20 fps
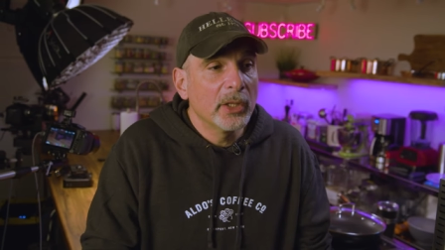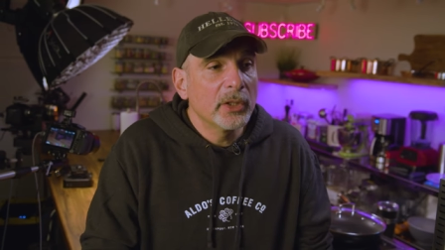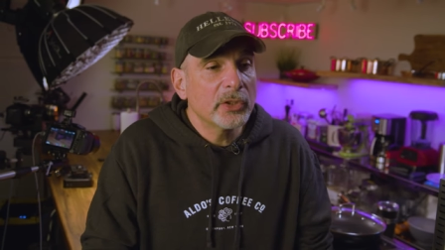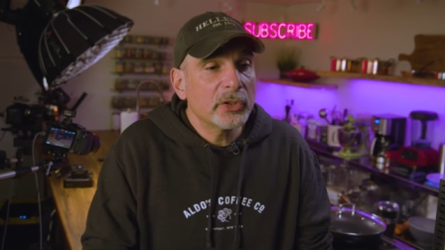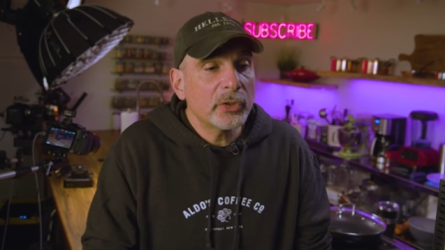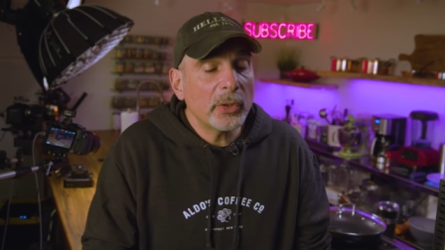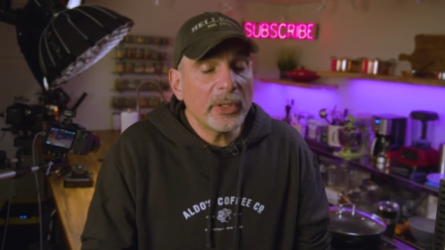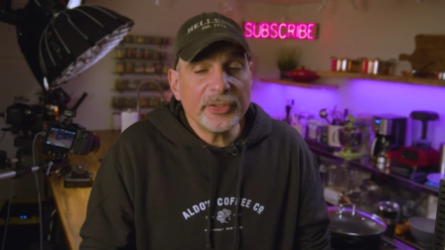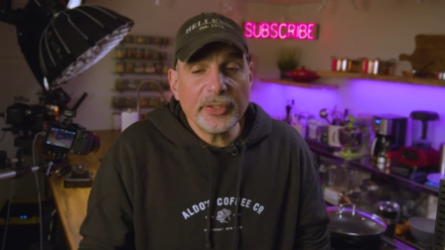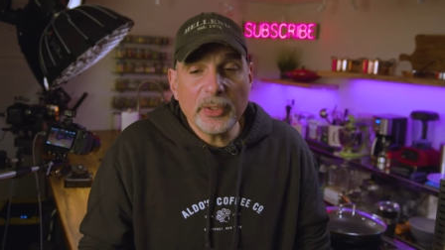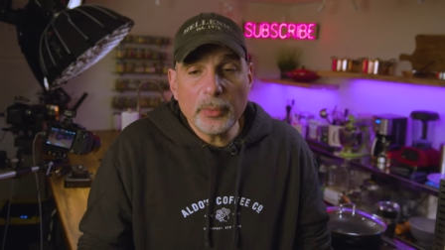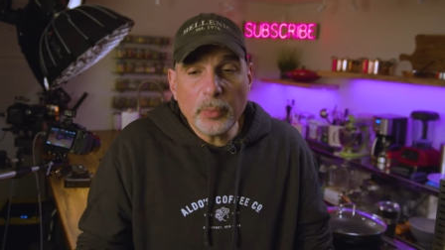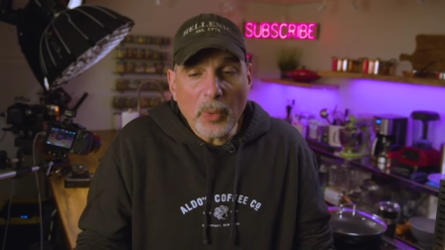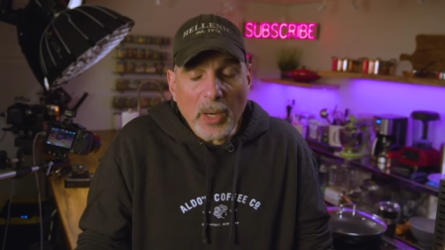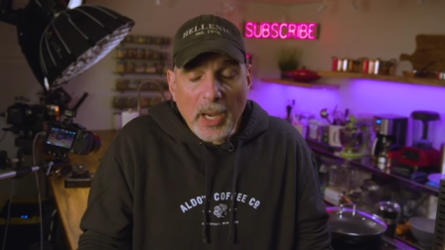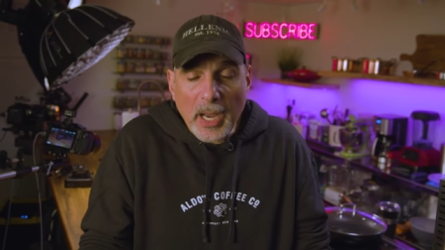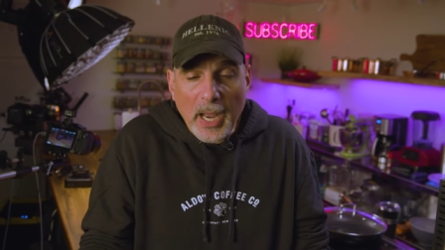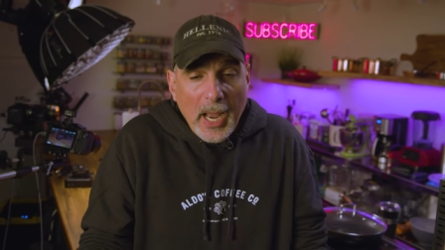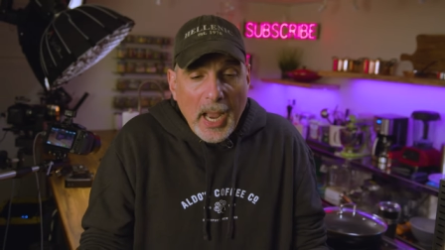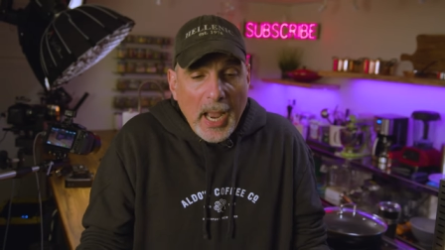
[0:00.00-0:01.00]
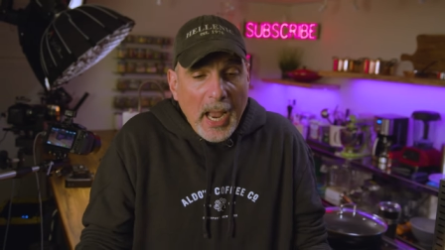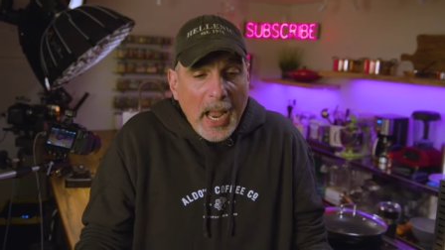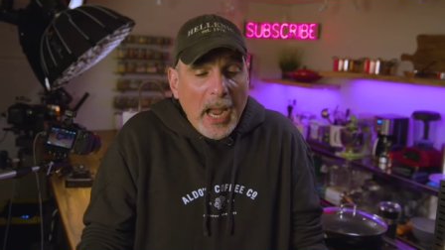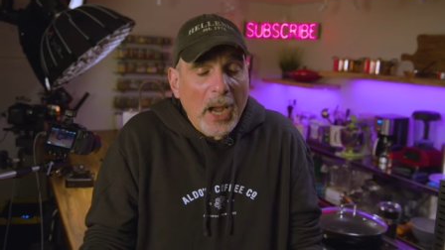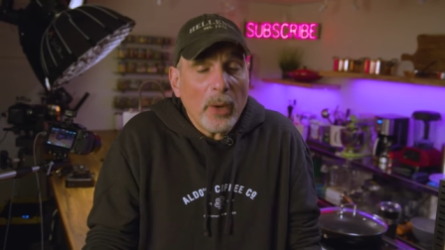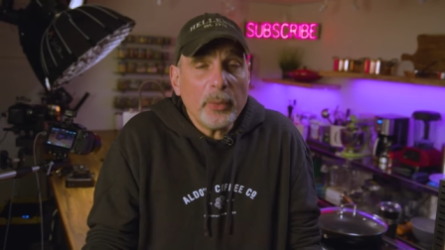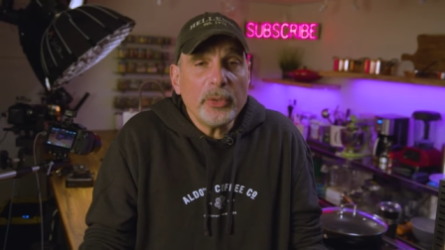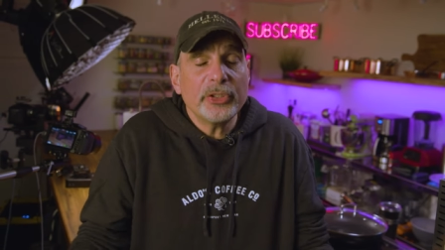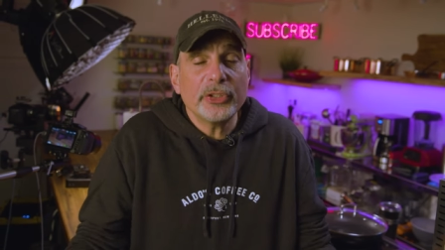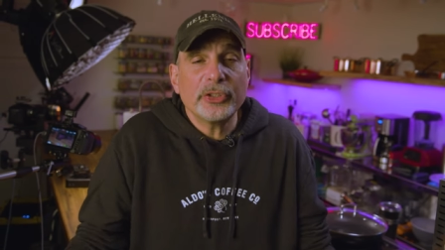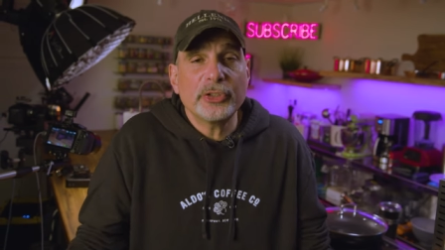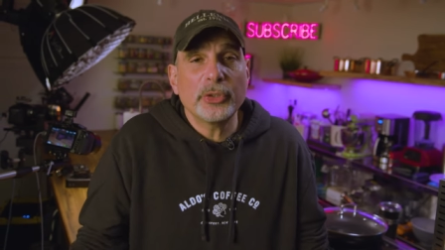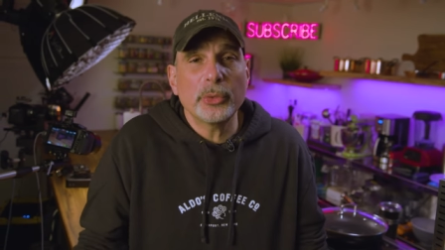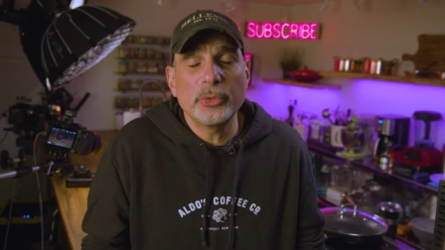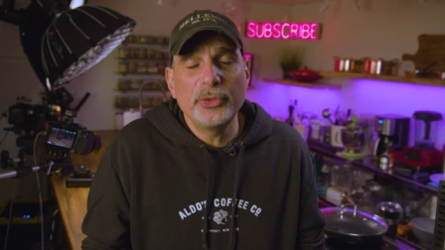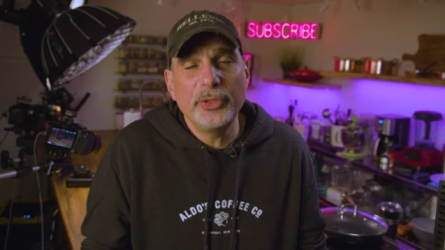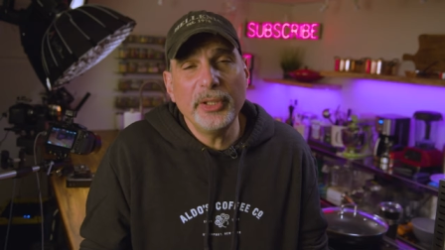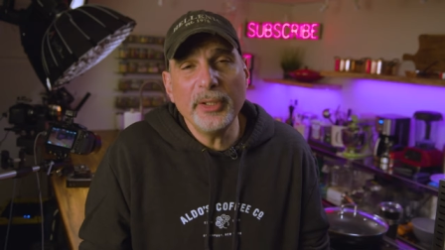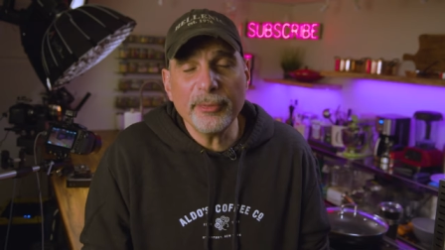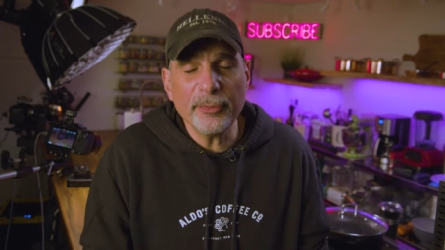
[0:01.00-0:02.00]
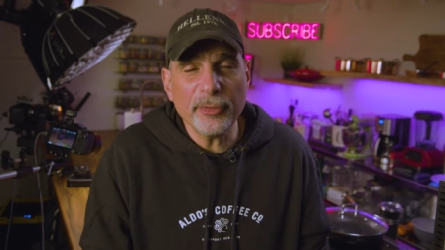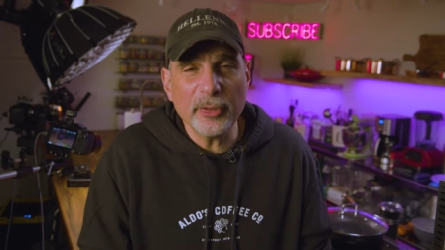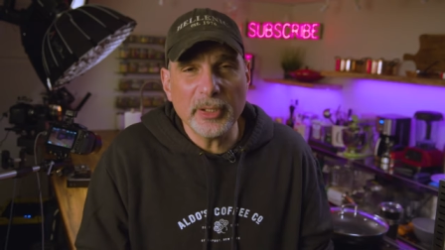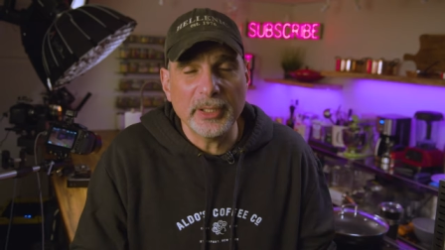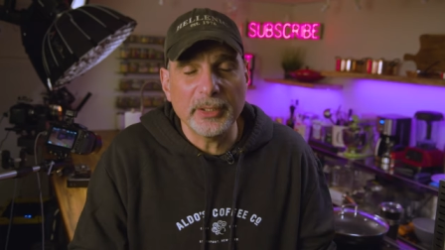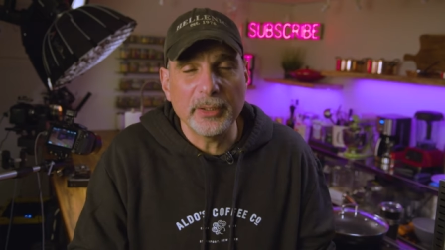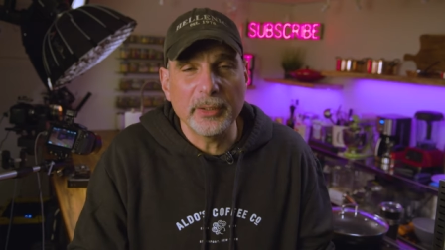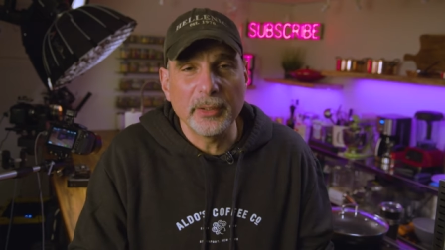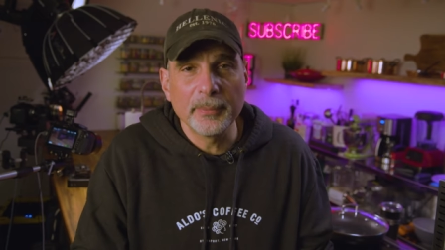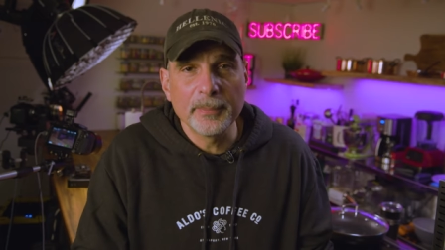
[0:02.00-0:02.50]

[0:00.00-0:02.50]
So I said, "How is it so different?"